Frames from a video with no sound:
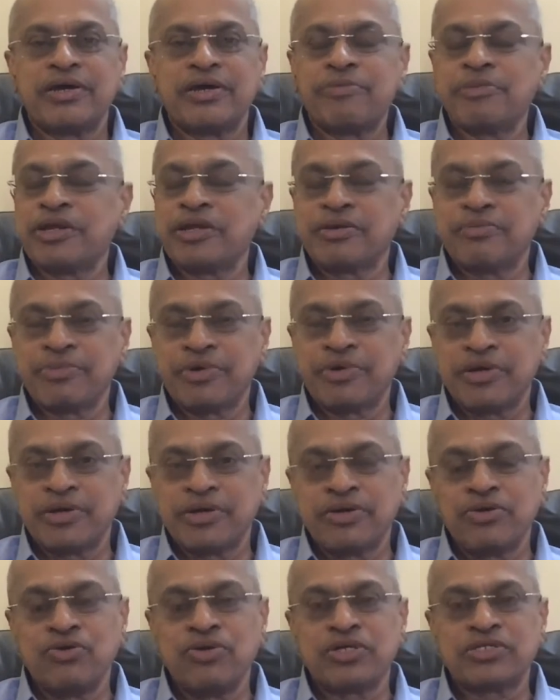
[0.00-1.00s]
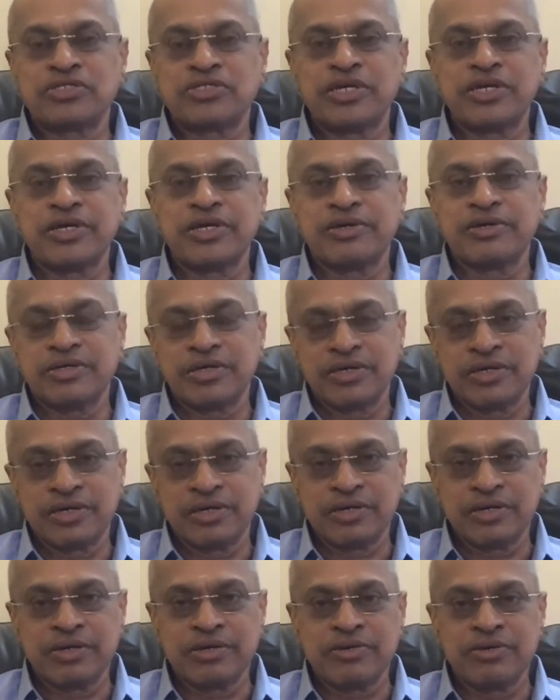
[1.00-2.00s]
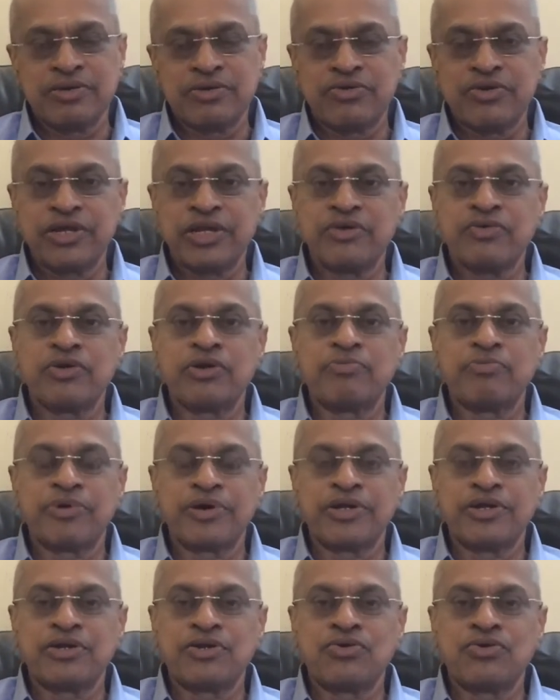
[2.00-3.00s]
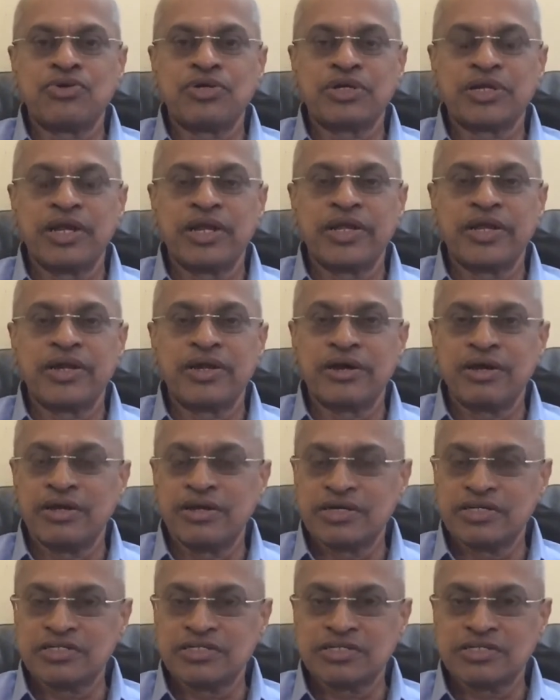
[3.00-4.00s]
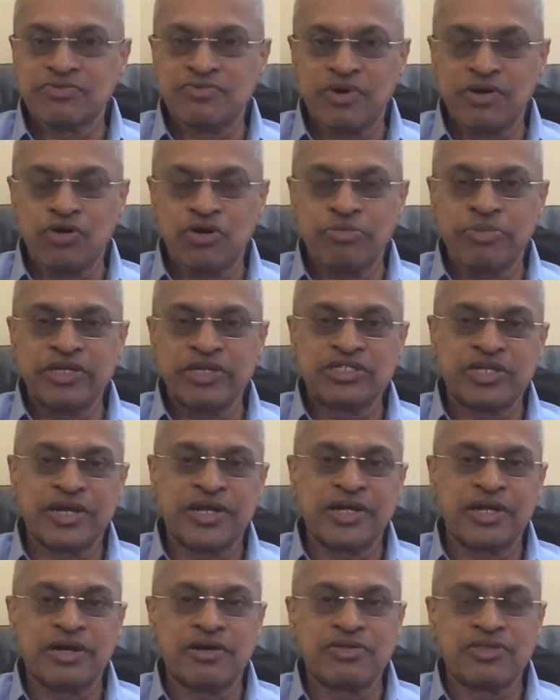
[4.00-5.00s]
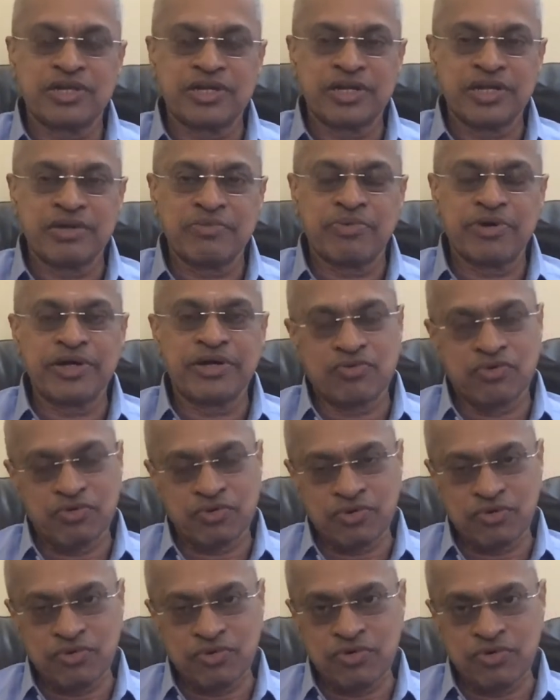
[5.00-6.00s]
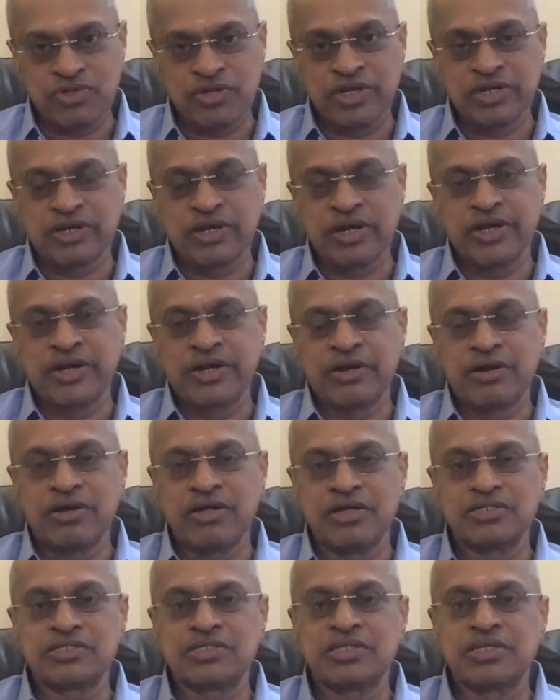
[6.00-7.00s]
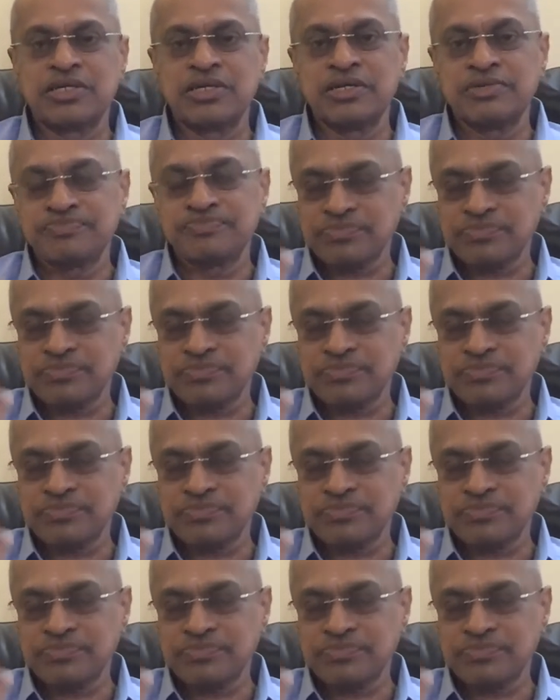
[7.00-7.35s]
I mean, USA, $21.2 trillion, followed by China, $13.1 trillion, then